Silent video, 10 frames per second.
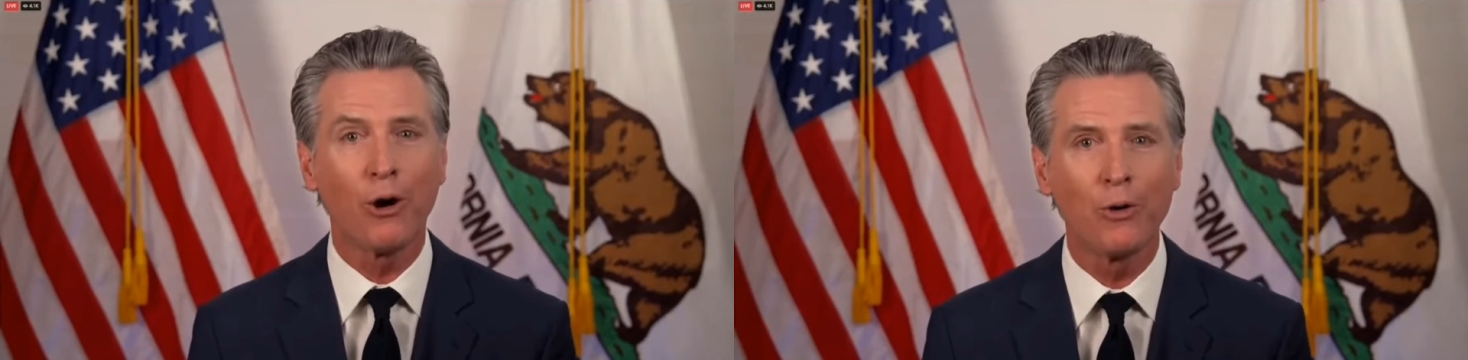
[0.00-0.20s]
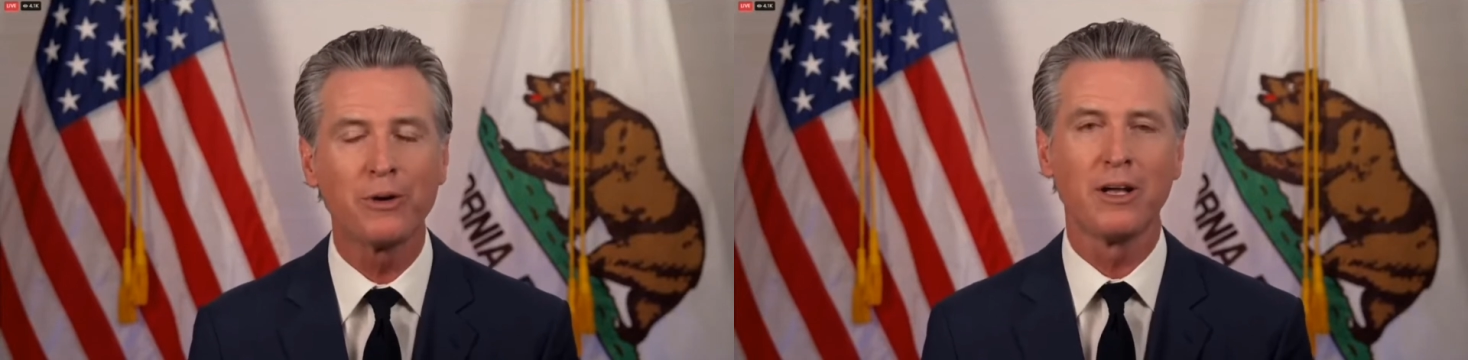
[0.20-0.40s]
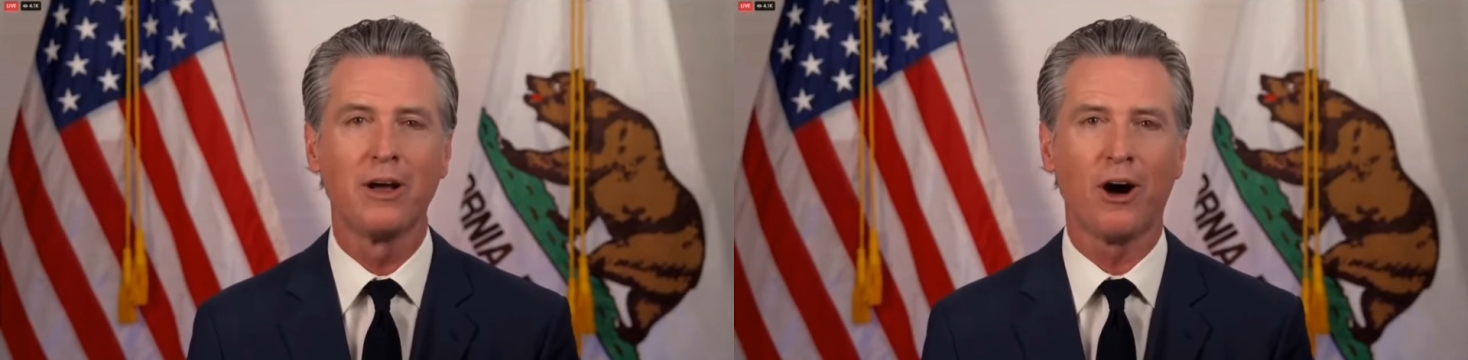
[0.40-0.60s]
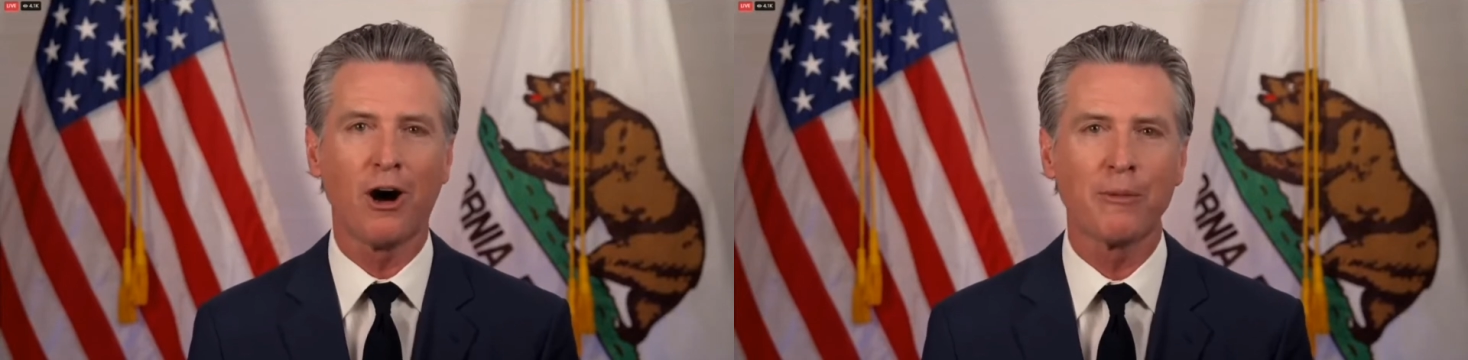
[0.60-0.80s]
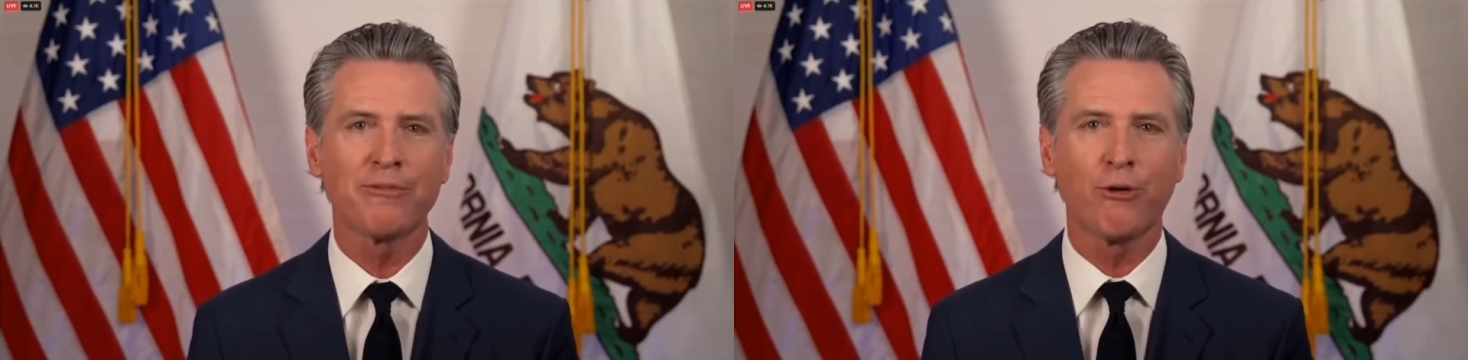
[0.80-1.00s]
own
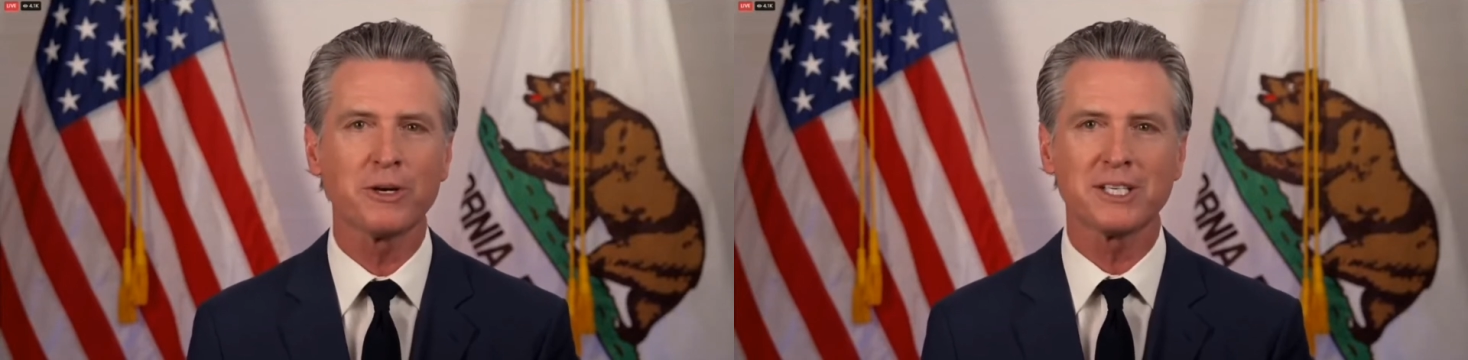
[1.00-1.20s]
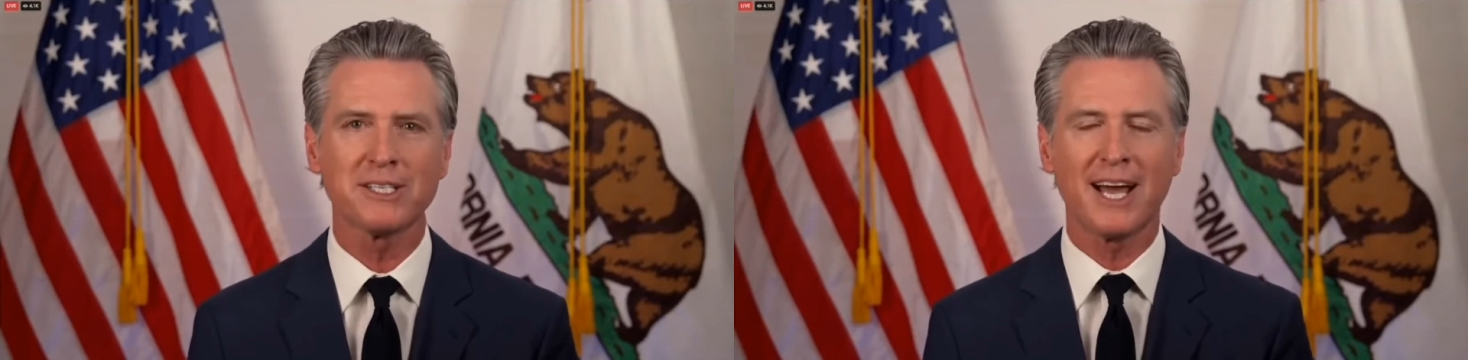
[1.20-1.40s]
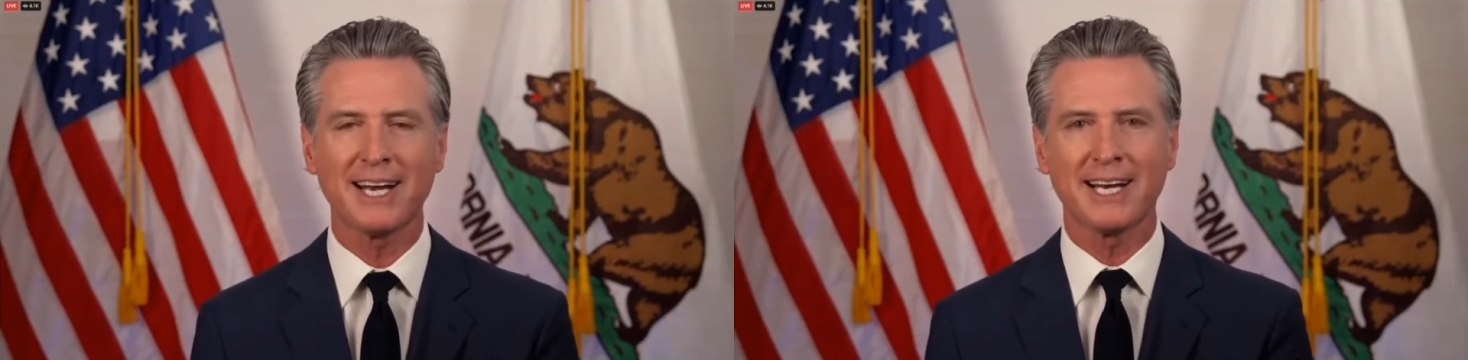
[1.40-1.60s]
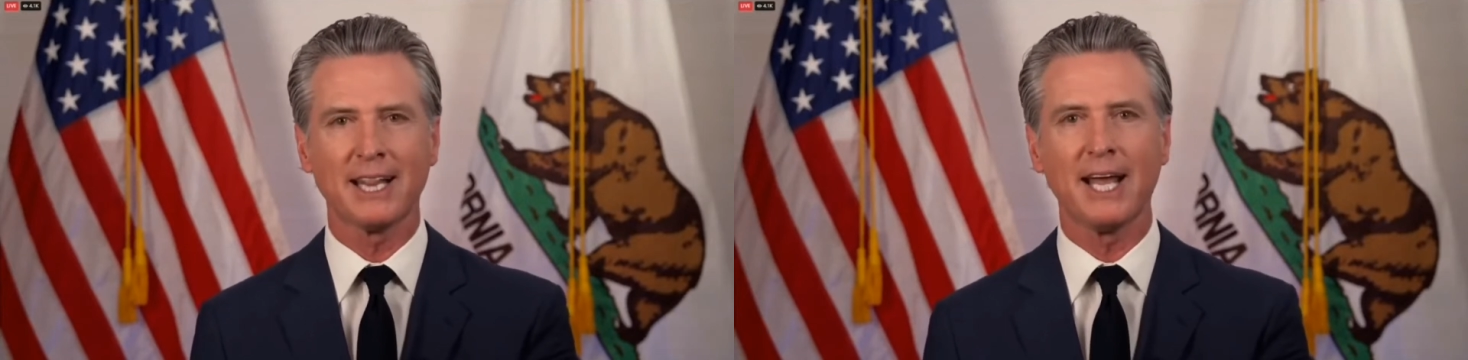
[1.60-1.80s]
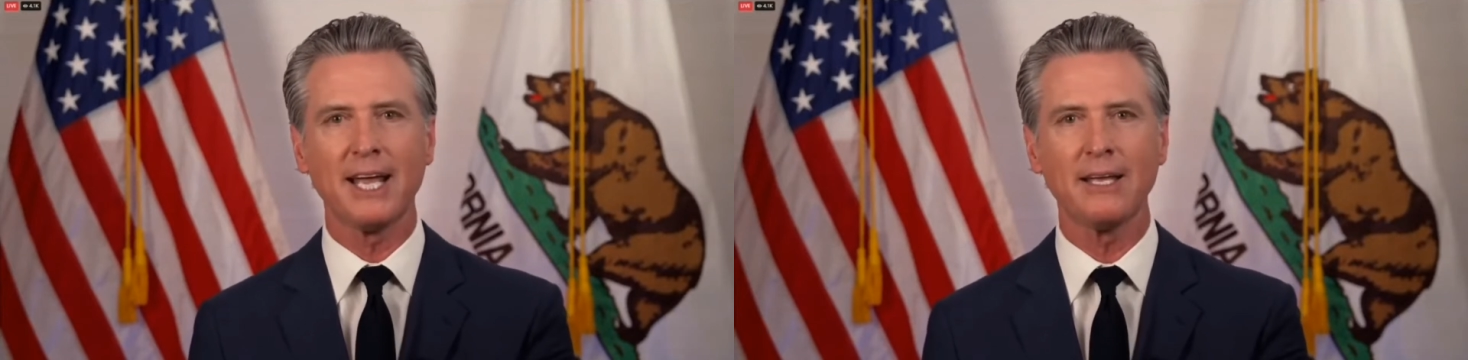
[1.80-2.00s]
armed forces, not in
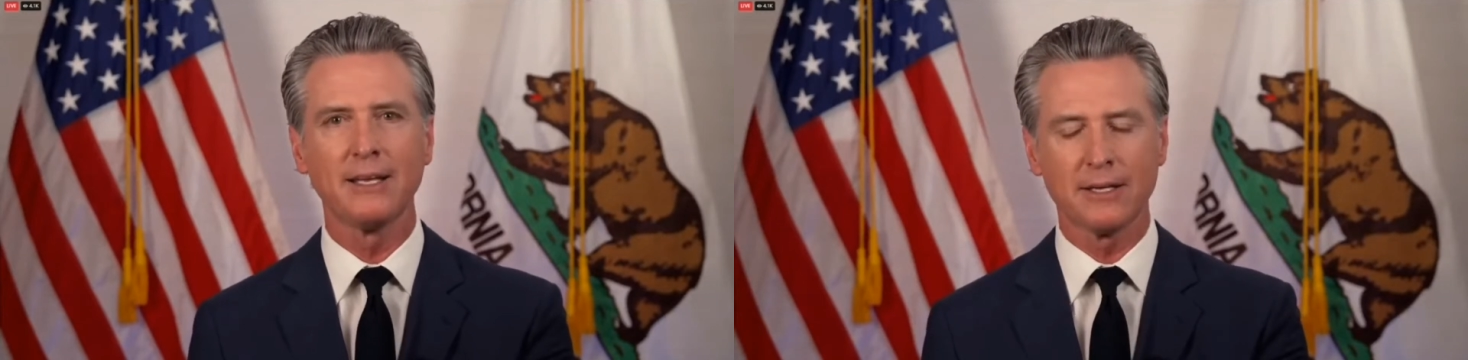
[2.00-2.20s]
LA,